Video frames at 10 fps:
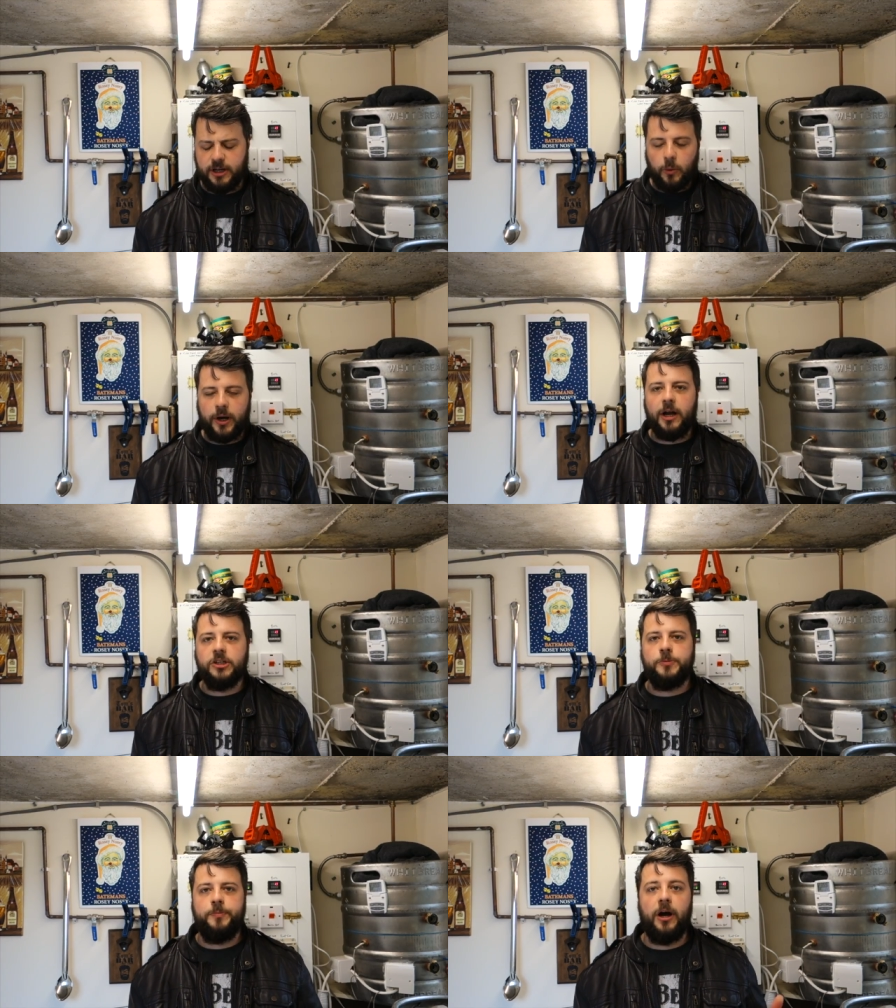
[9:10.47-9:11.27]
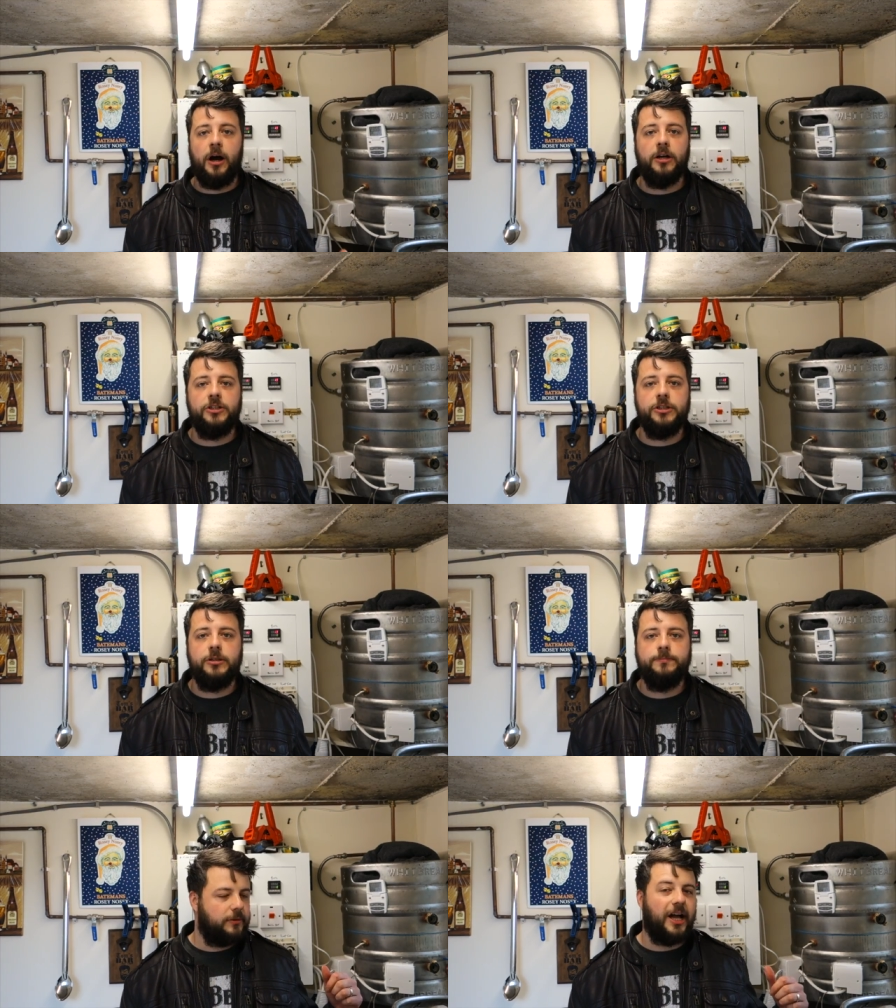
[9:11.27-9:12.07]
When I sparge,
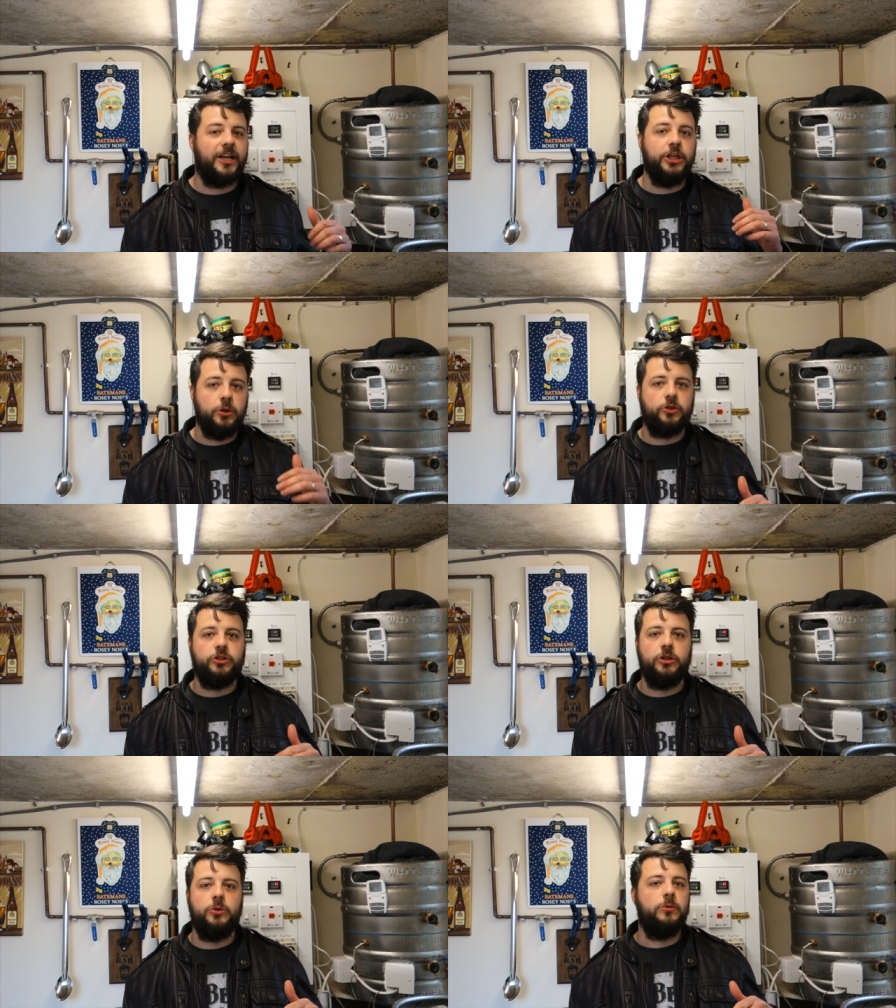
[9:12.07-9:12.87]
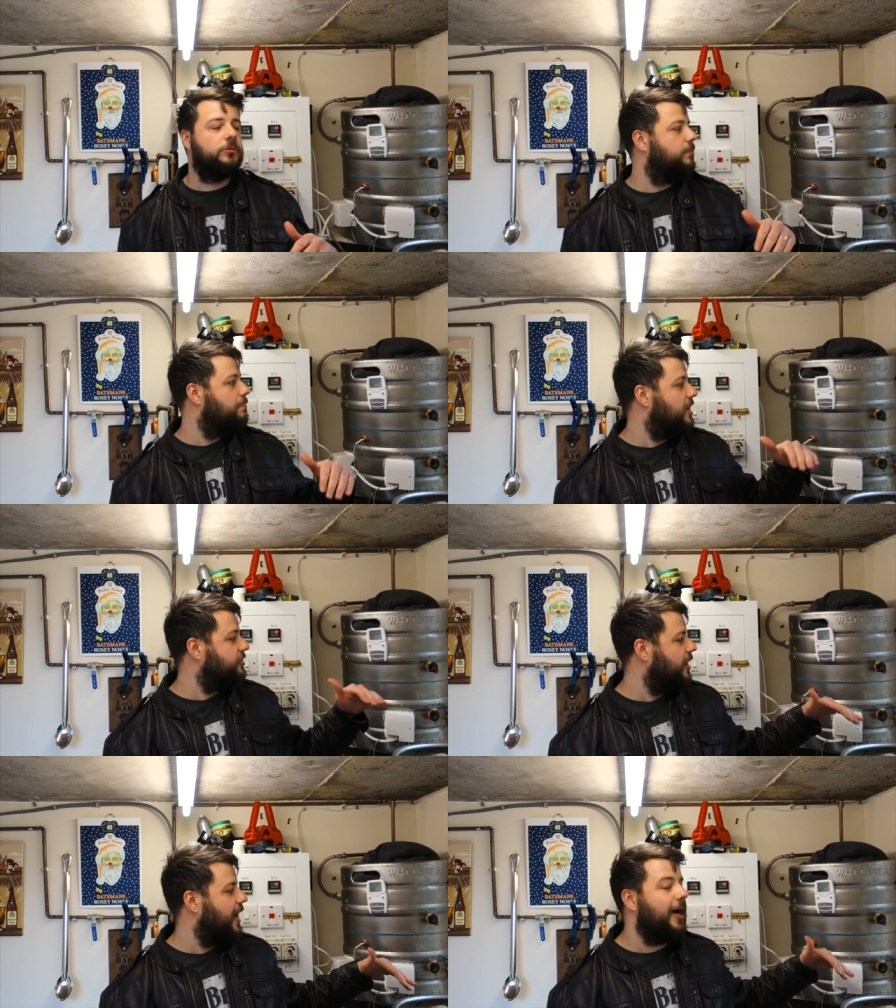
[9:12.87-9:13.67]
I used to
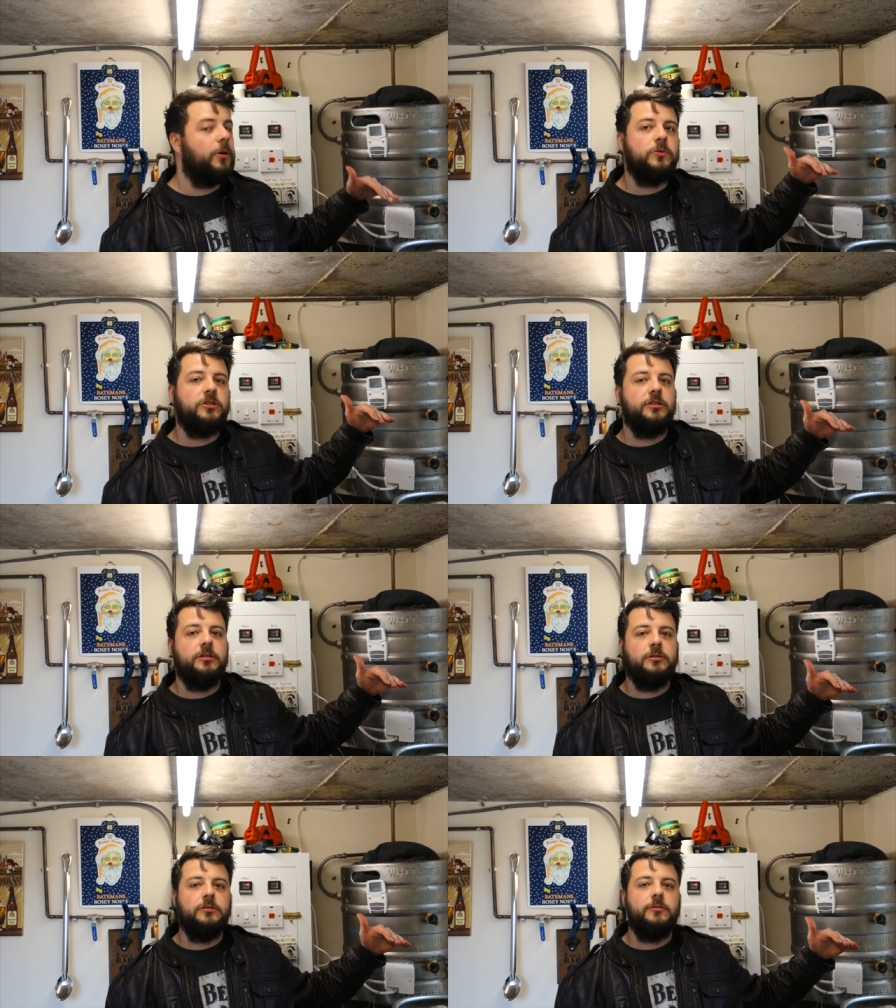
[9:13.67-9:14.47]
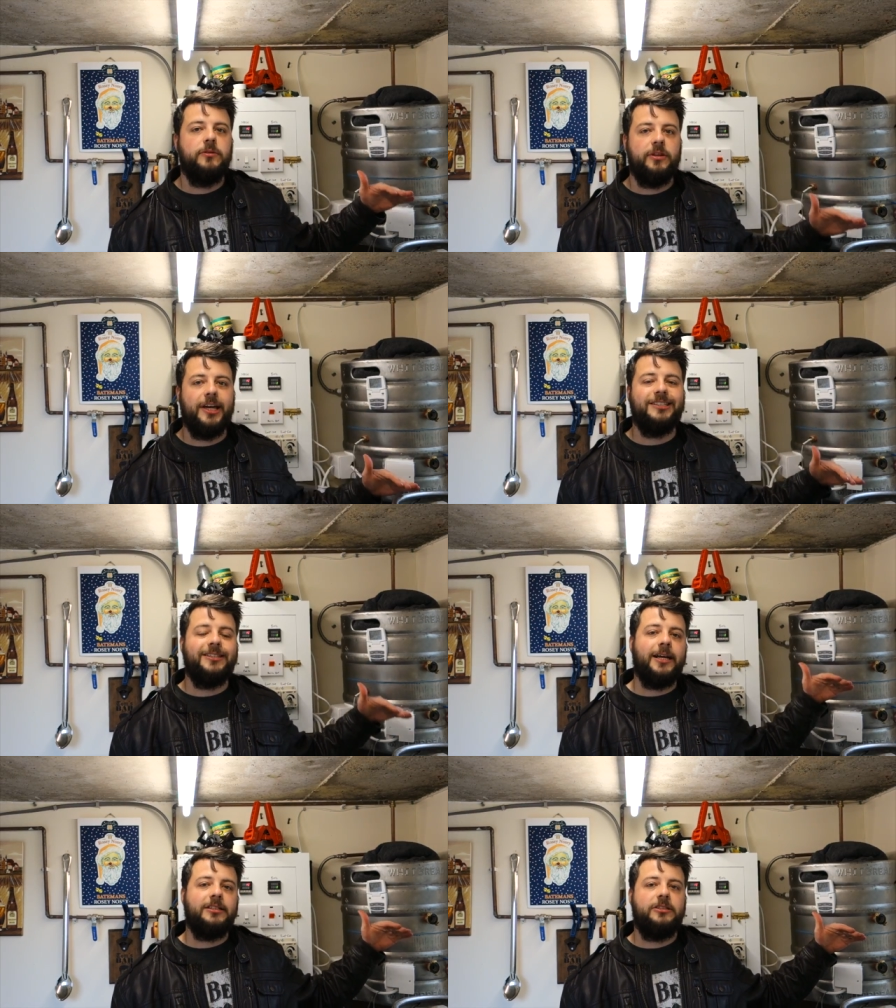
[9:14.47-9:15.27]
measure out the
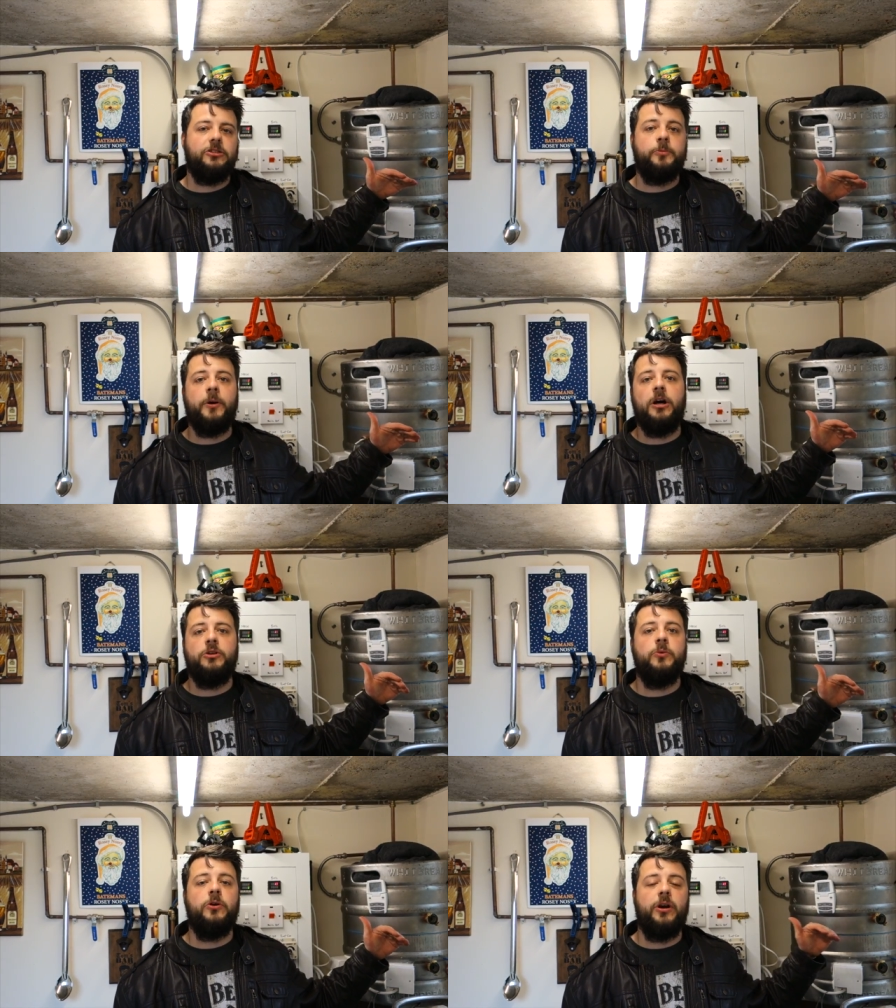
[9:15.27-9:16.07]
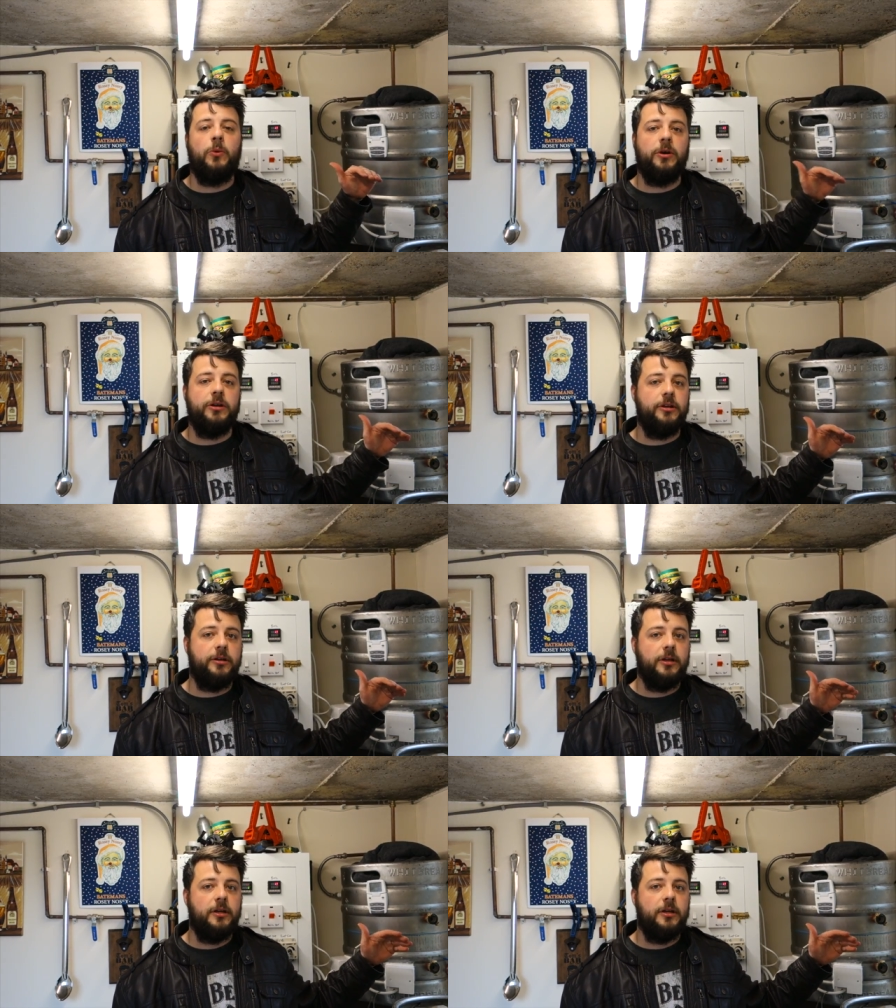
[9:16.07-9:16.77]
exact sparge water I wanted,